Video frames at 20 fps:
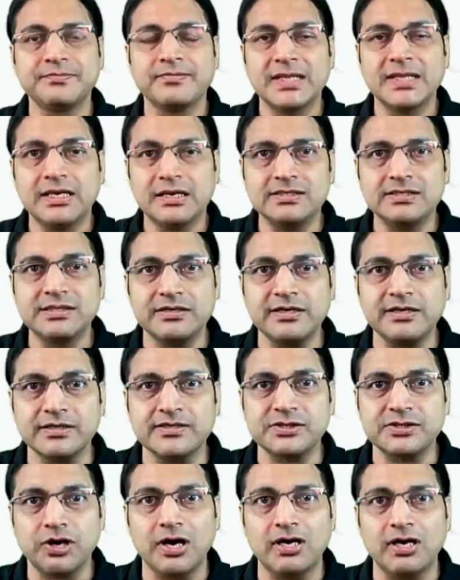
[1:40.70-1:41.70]
Is it an
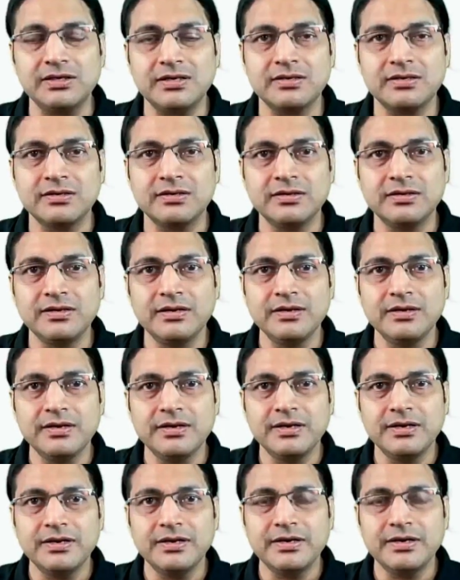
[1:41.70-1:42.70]
assault?
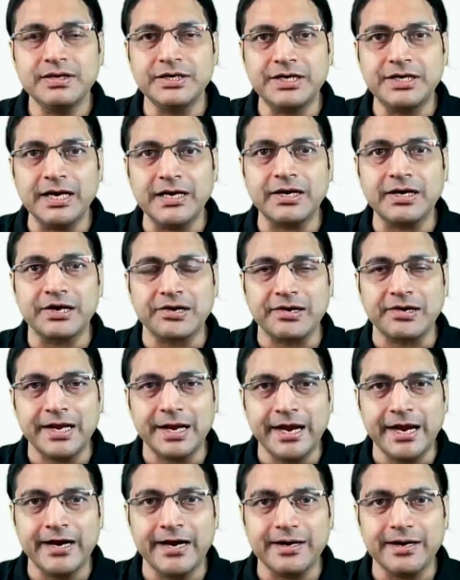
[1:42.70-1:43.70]
Did I
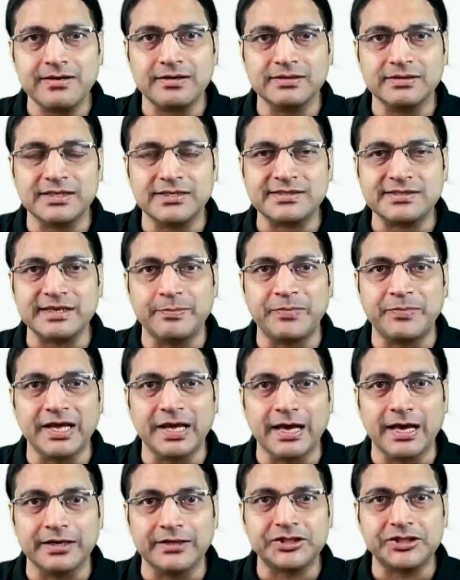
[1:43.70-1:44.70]
create this
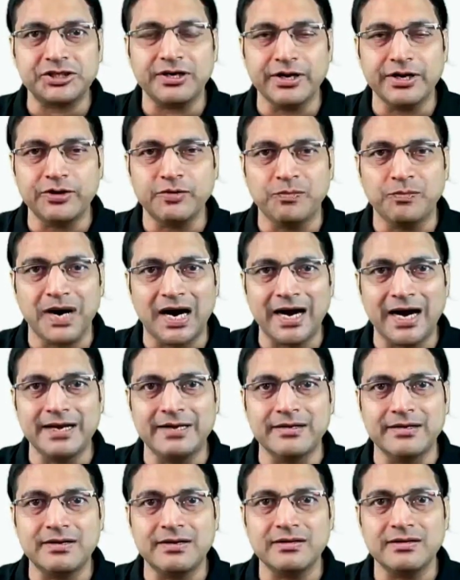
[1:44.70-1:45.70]
apprehension in your
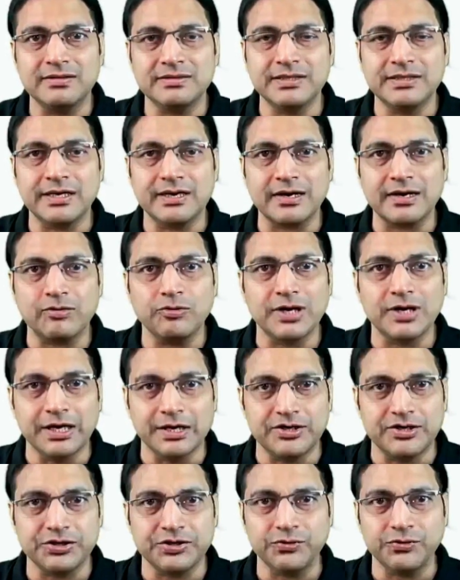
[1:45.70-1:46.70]
mind that I could
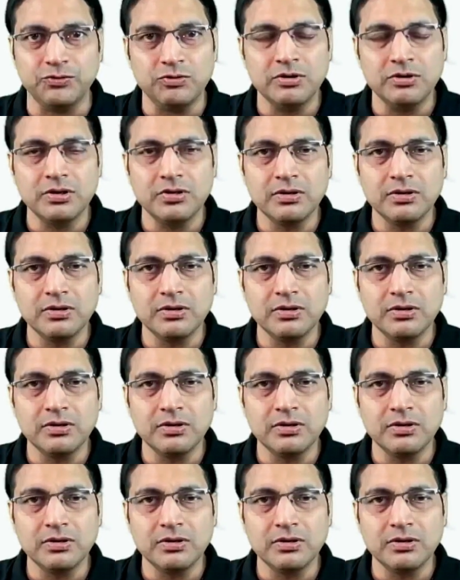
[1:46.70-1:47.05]
hit you?